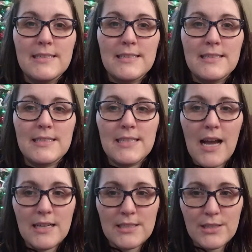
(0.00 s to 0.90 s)
the
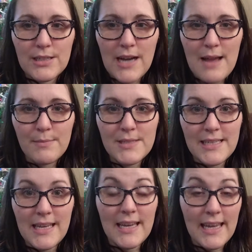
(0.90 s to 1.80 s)
doctor I'm
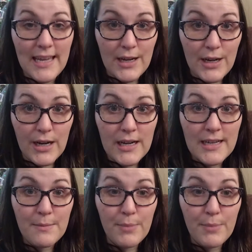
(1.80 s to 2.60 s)
seeing here